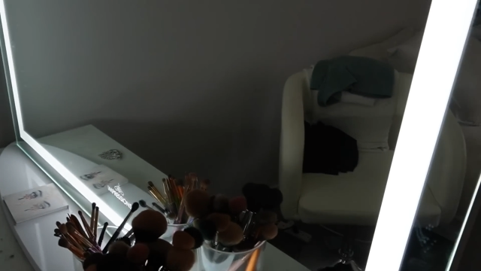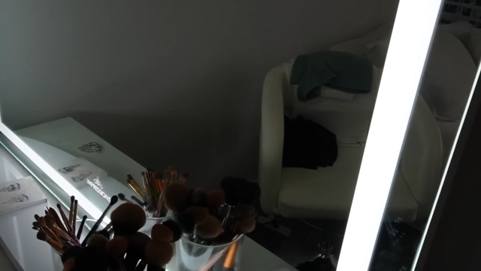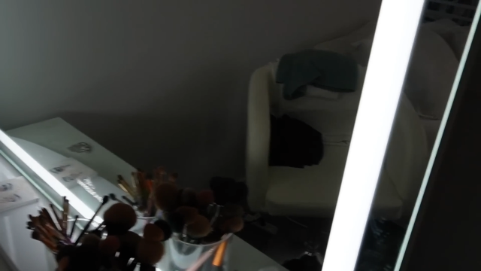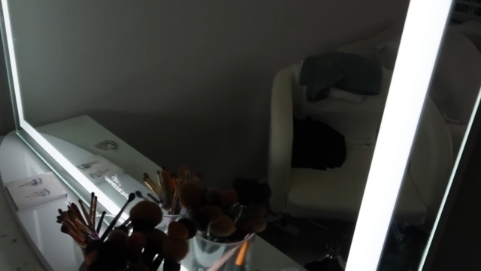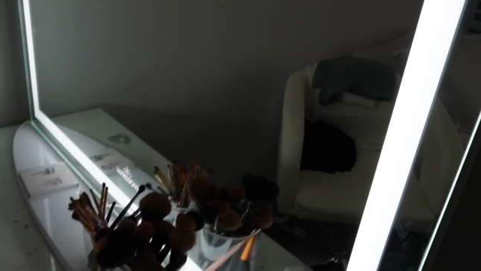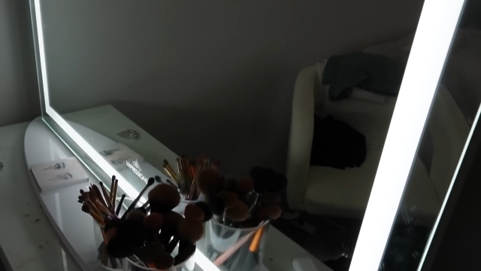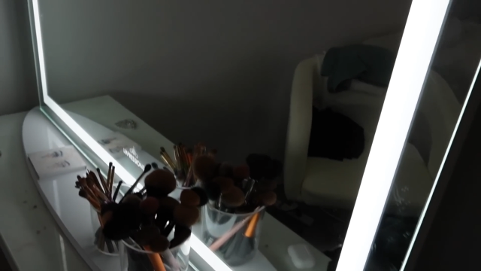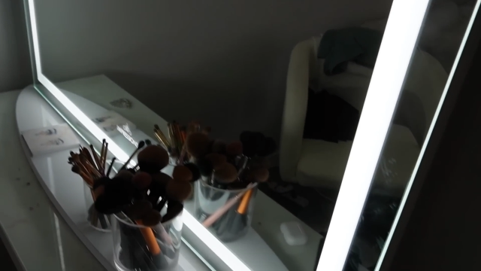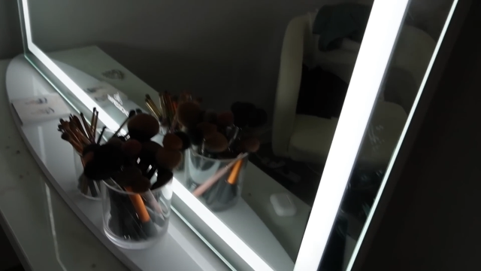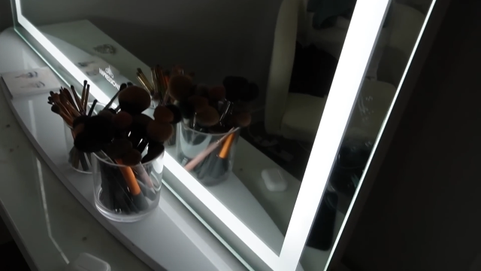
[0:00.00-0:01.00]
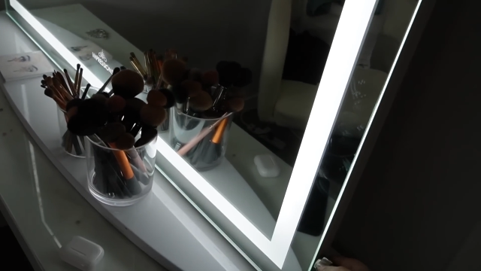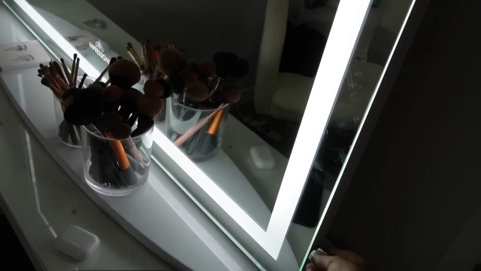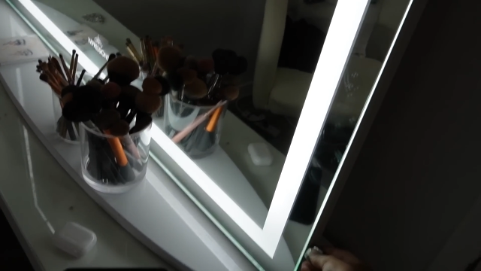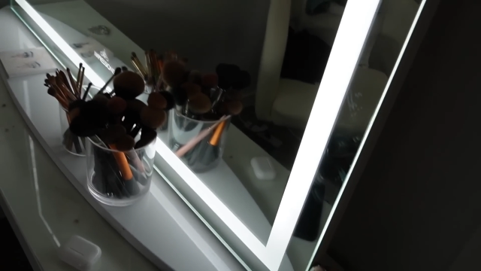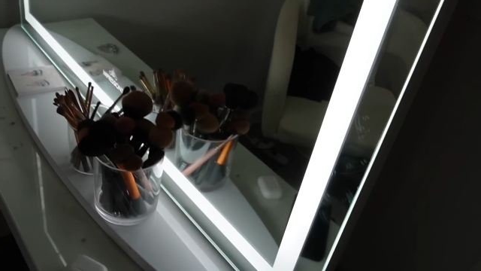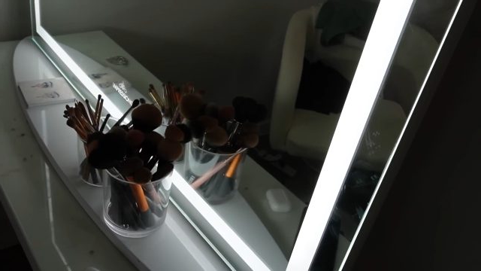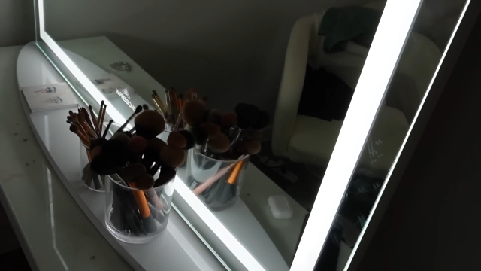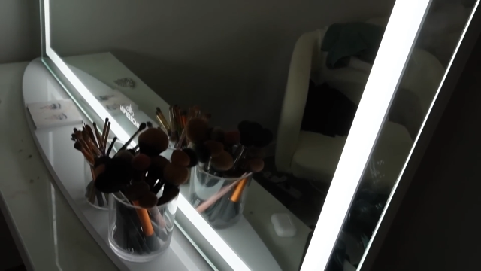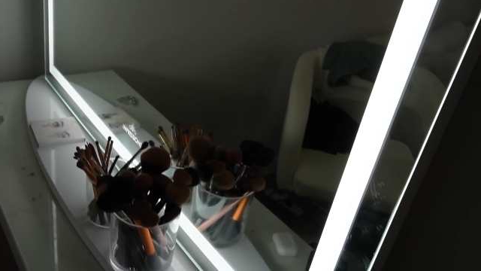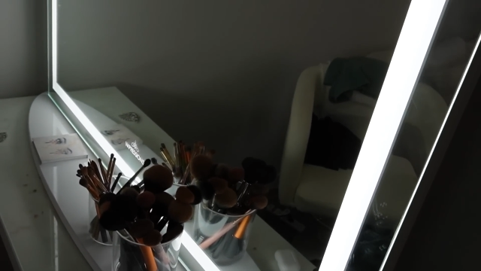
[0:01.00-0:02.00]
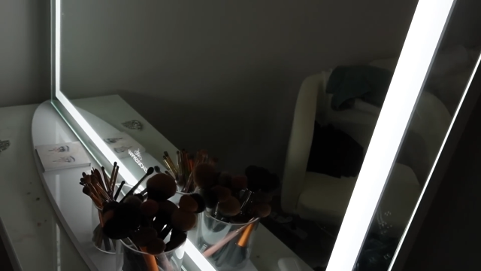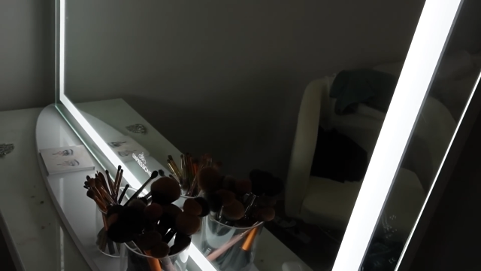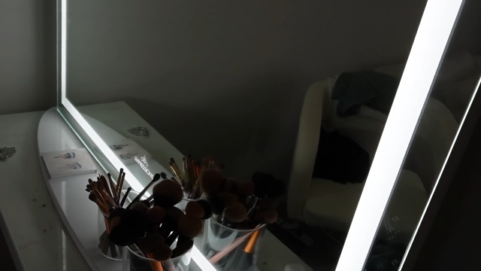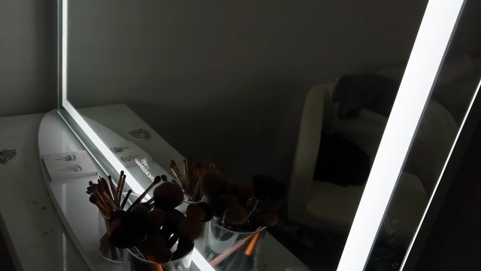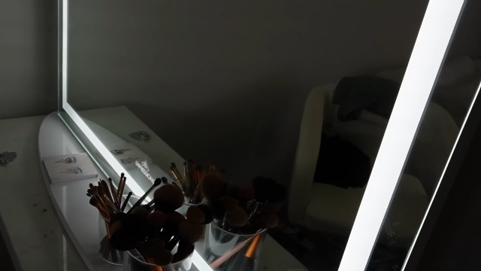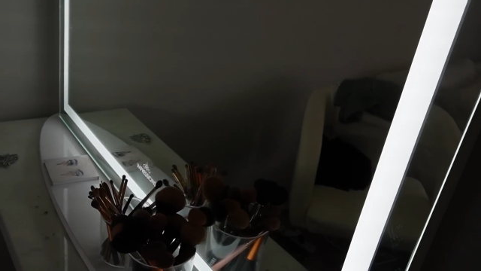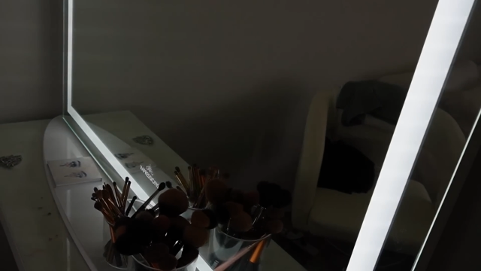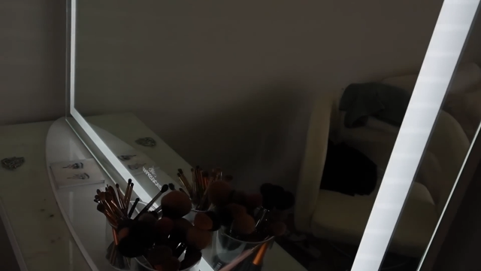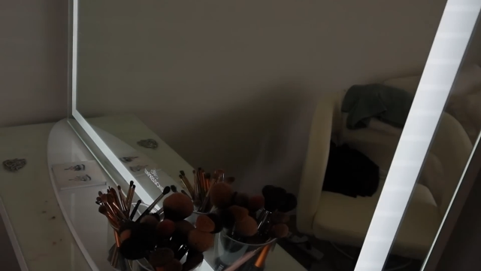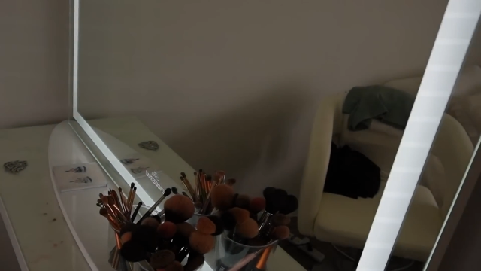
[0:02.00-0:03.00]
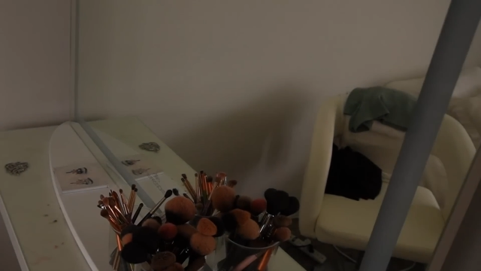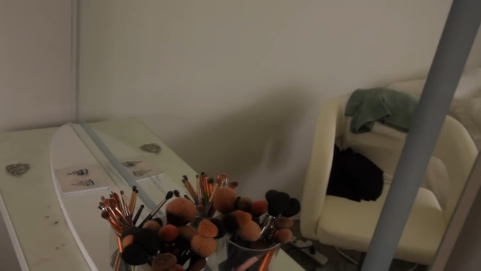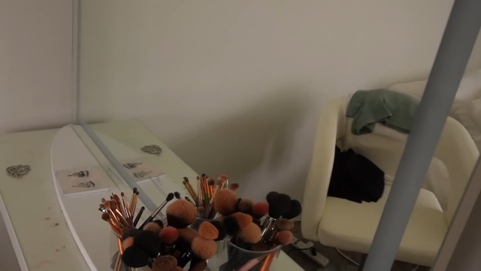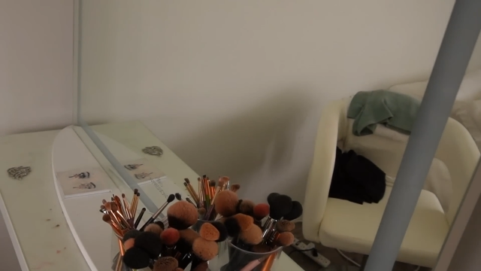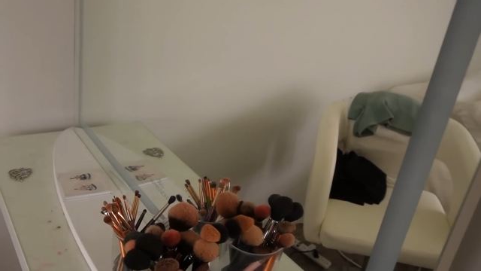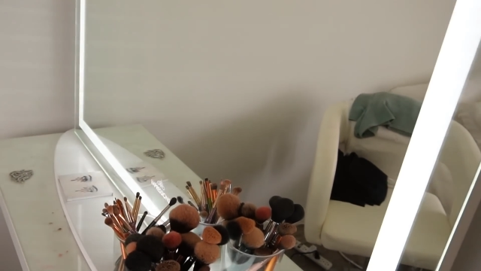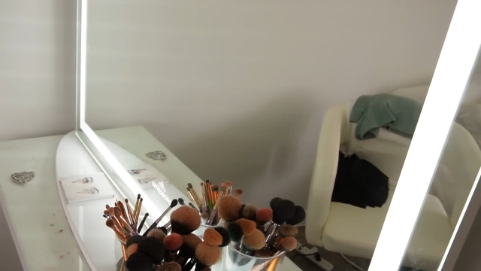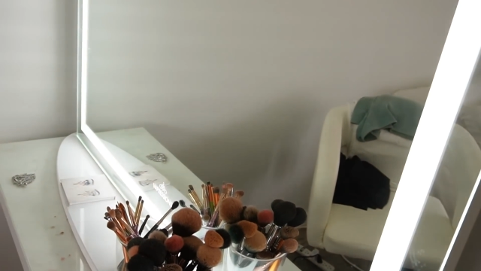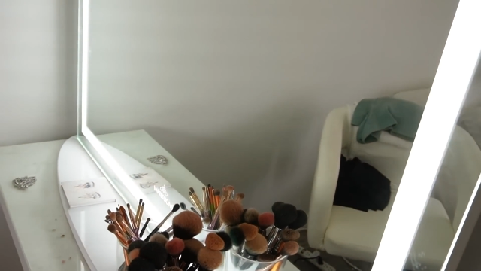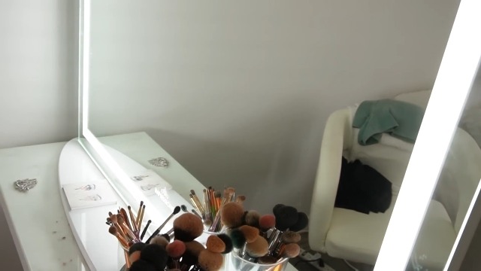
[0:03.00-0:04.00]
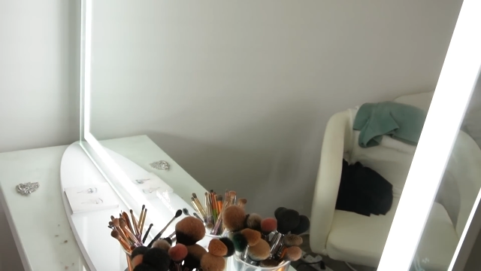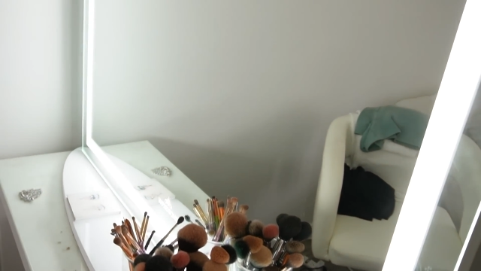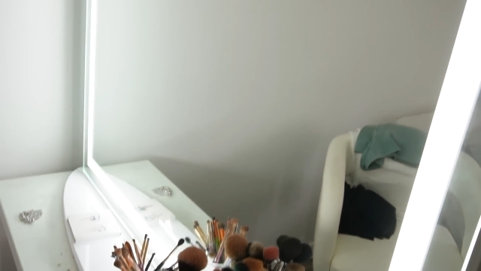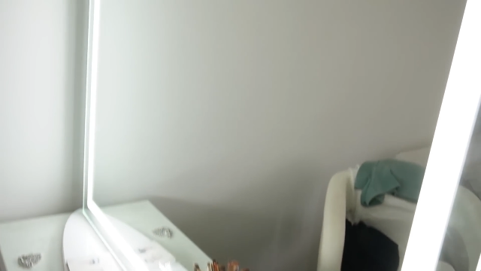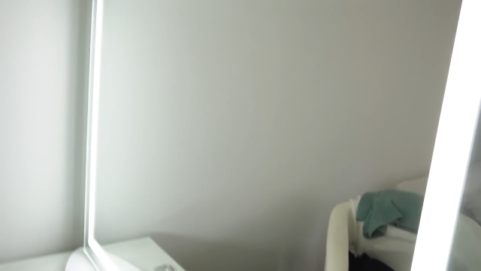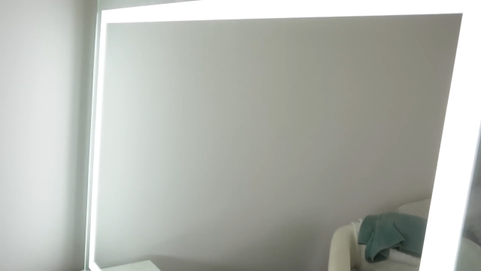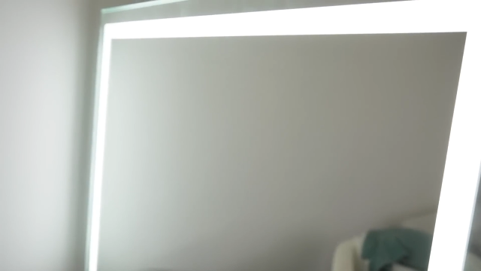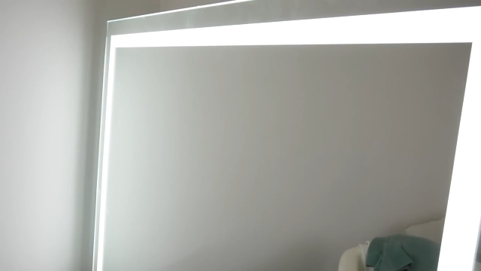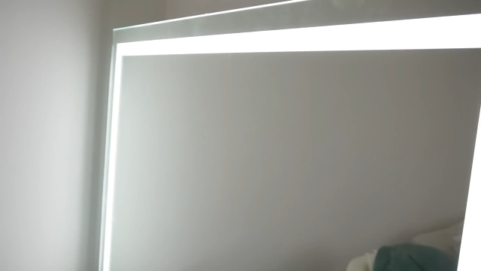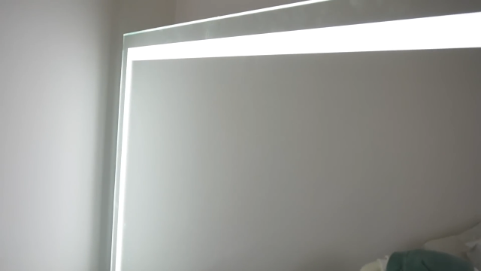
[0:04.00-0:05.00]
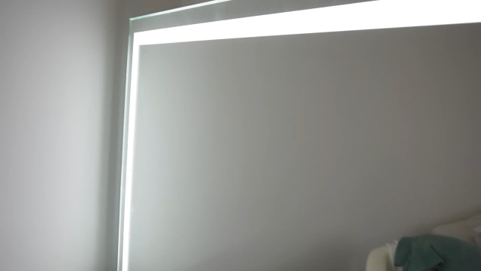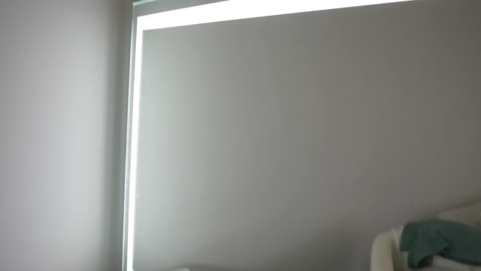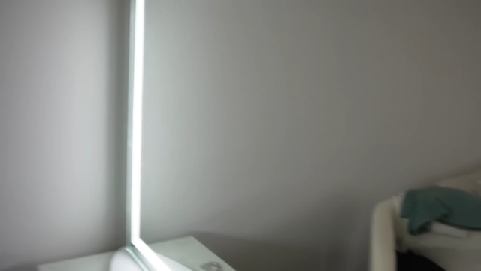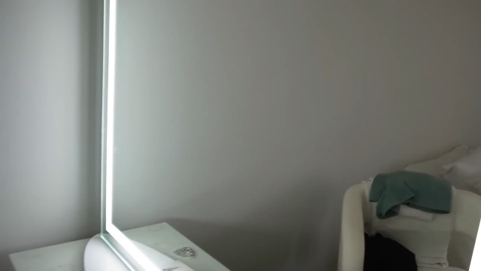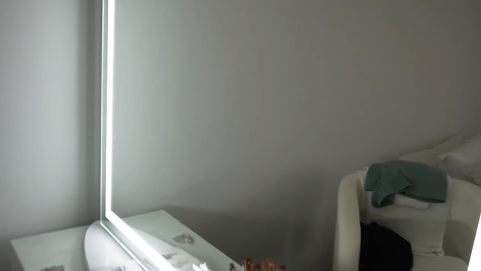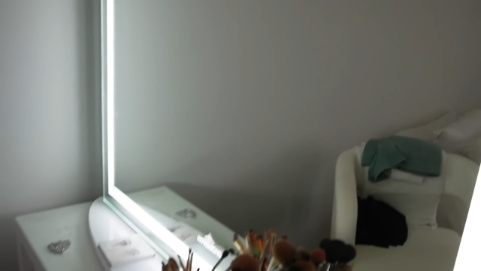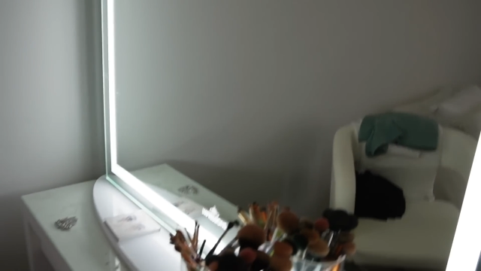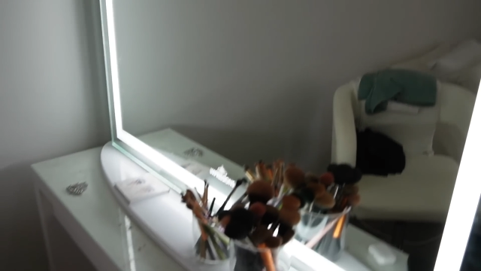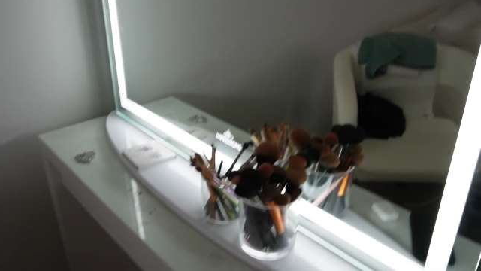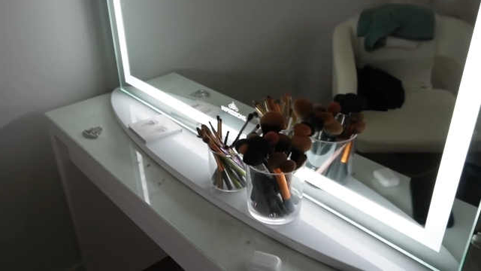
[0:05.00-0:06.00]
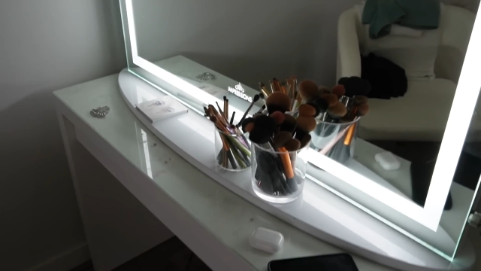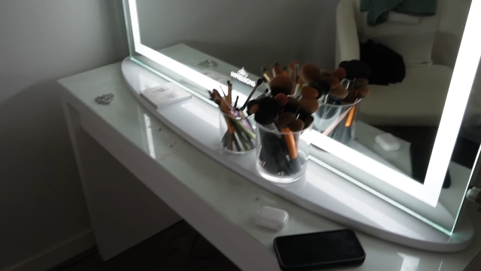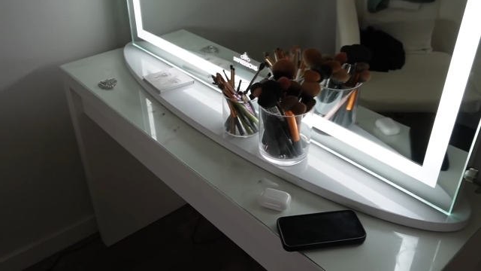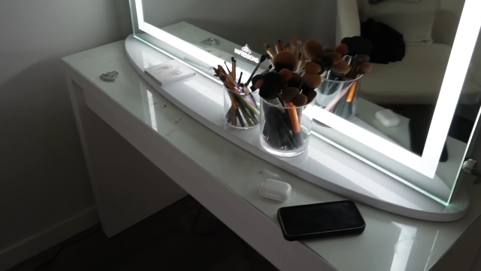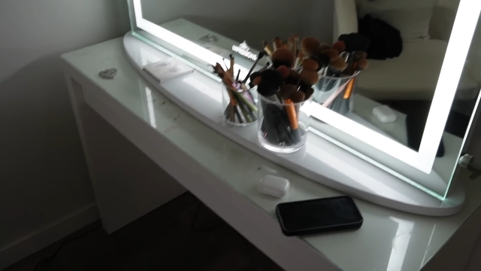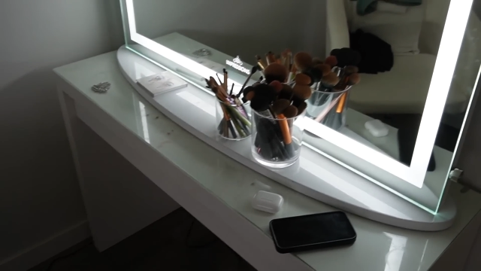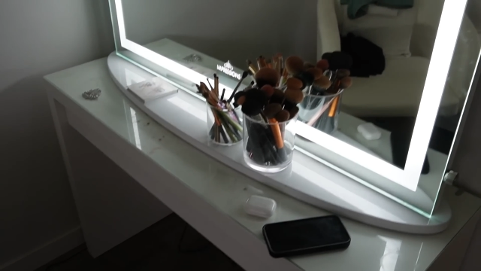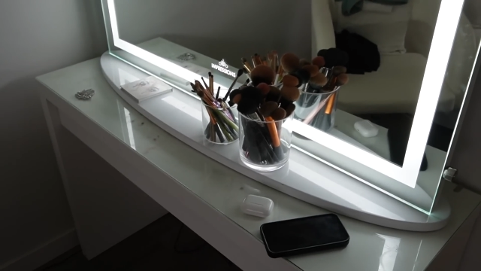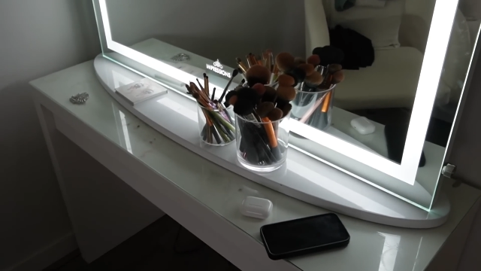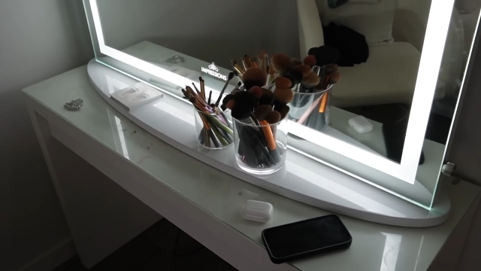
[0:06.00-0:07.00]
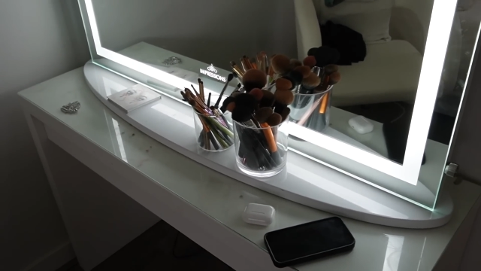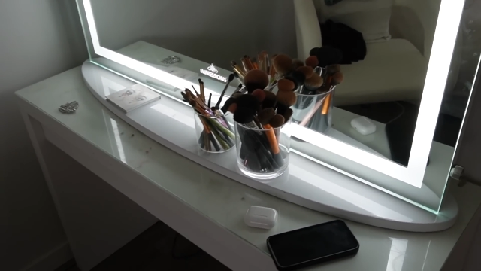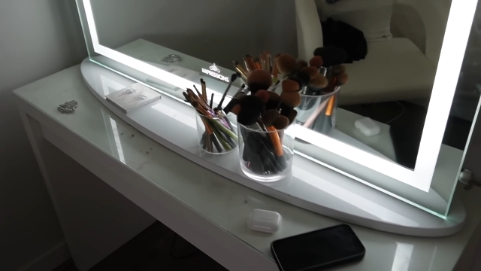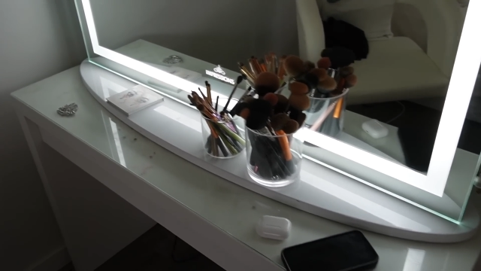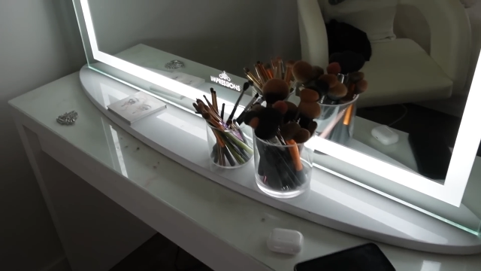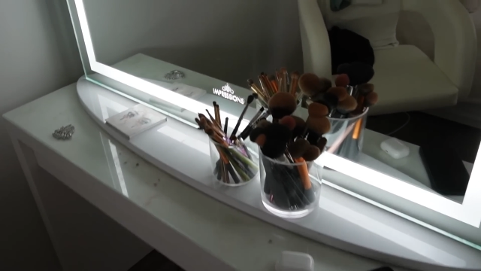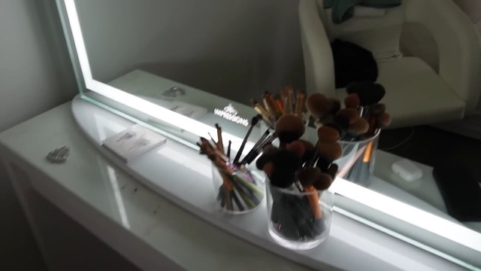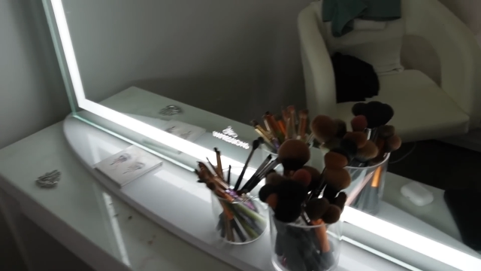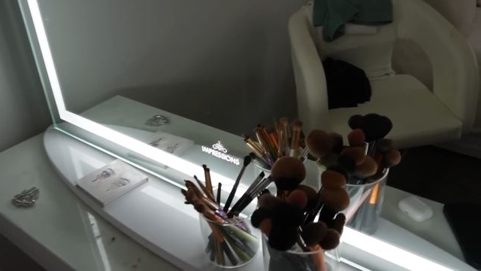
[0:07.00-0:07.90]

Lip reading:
[unreadable: no face in view]